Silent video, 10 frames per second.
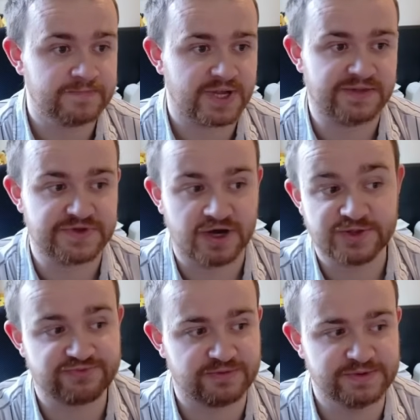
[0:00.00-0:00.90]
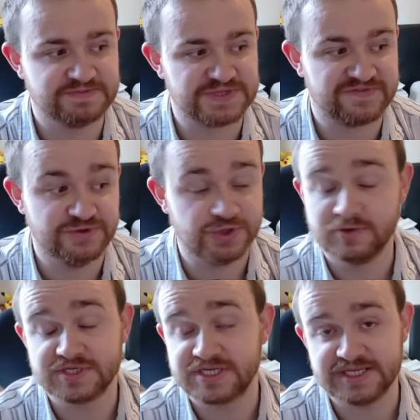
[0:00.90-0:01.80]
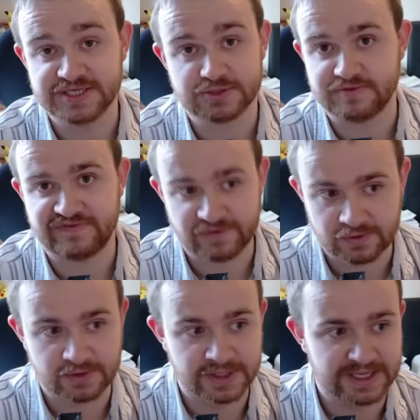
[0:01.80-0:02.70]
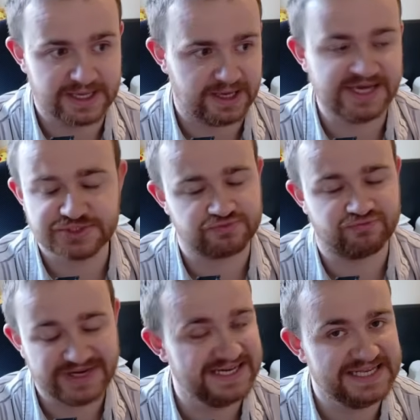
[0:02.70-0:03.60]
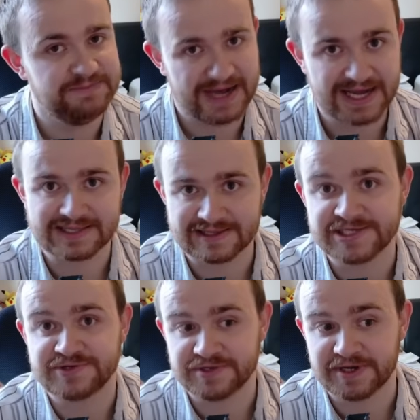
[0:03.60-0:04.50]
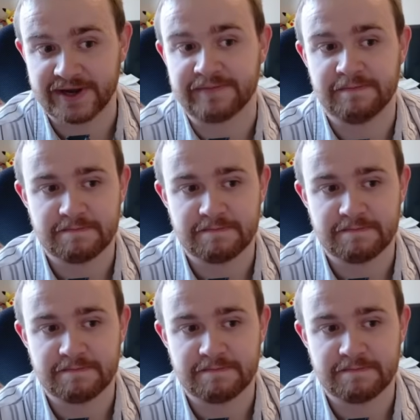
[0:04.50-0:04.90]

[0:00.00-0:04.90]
And the other problem is if you don't see this on 4, it's really bad later in the game.